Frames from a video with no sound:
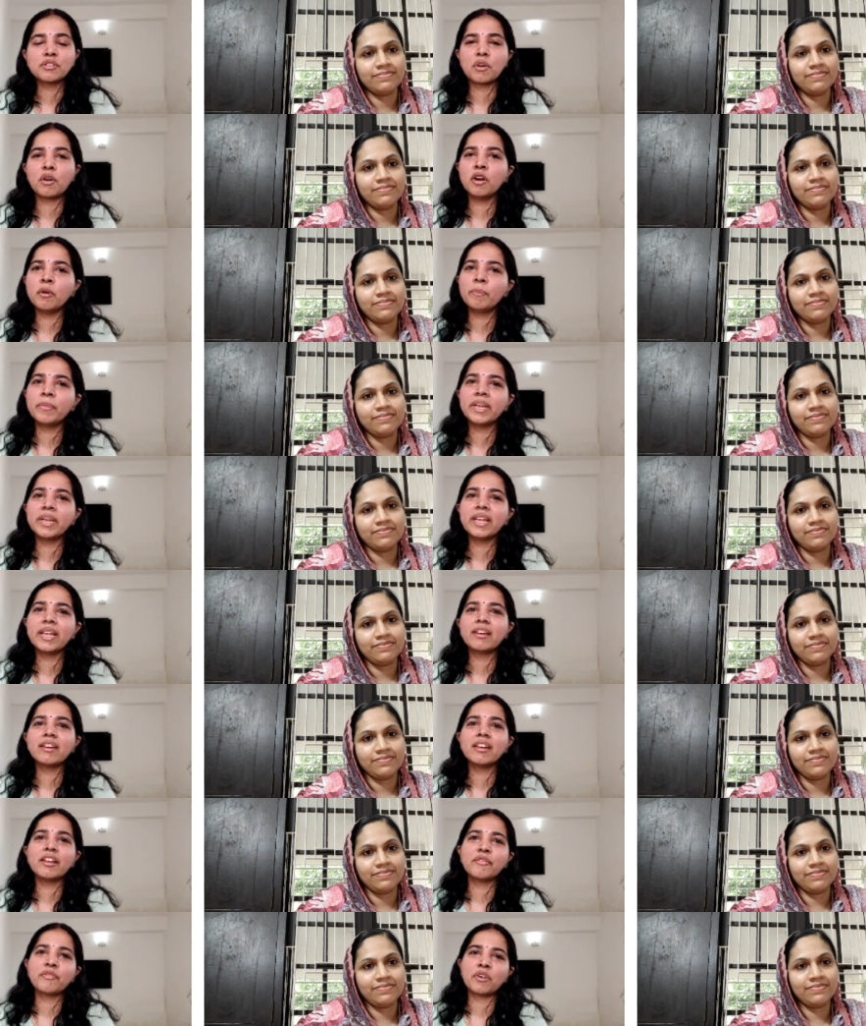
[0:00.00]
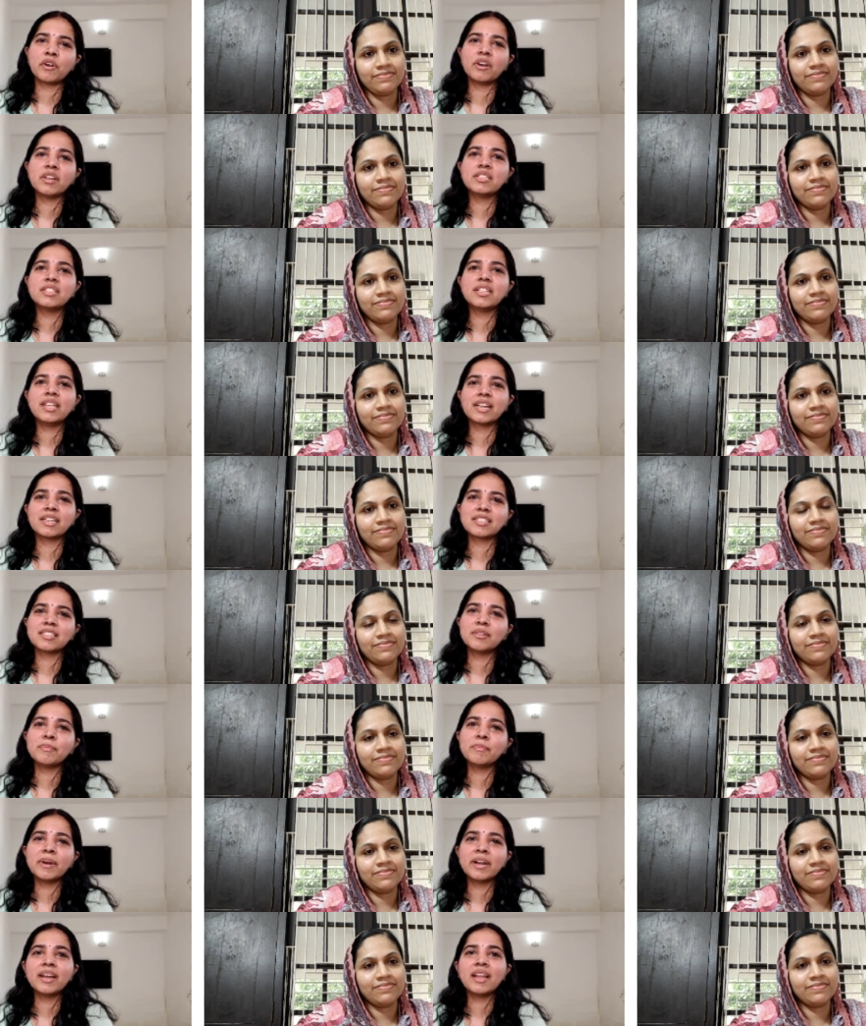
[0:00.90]
Speaker 1: all pediatric nephrology lecture,
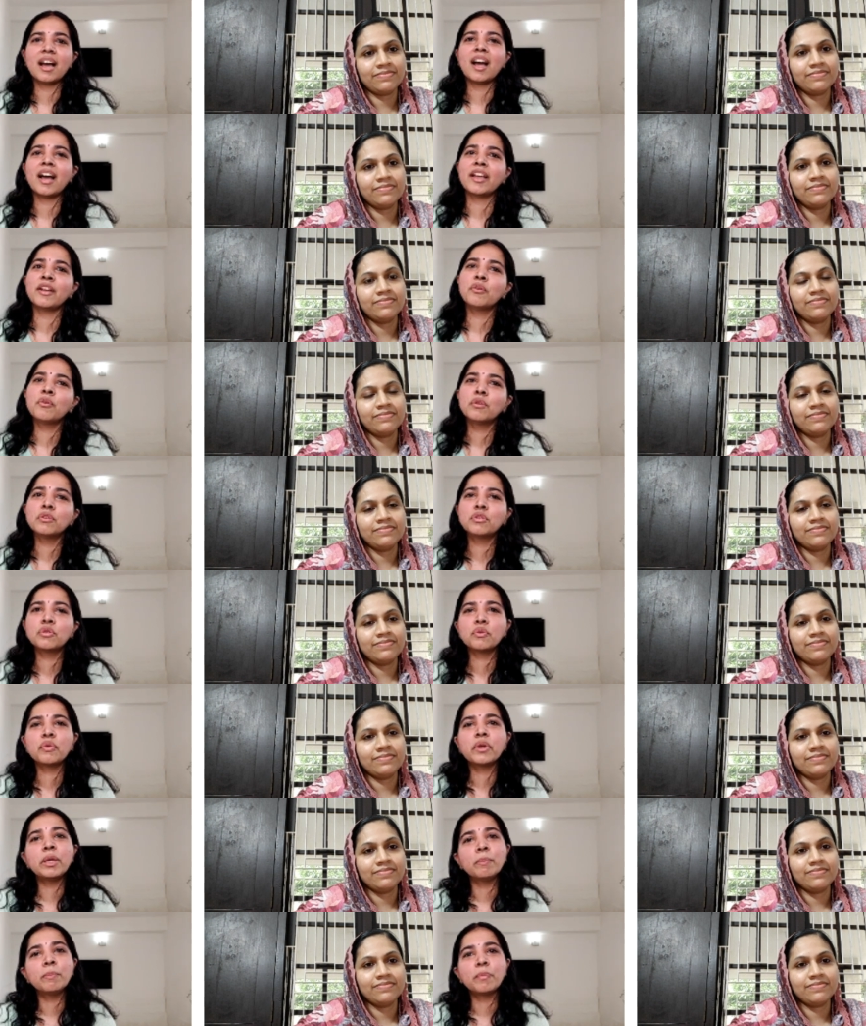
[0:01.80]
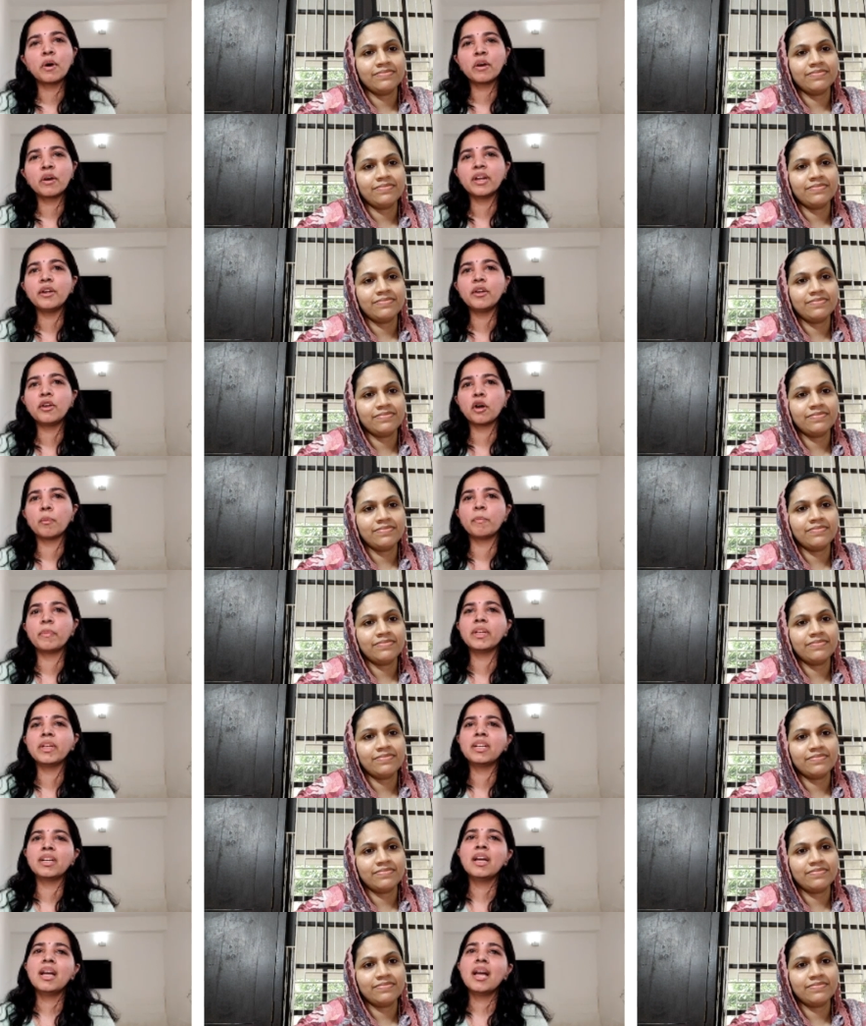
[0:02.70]
but I go through important topics.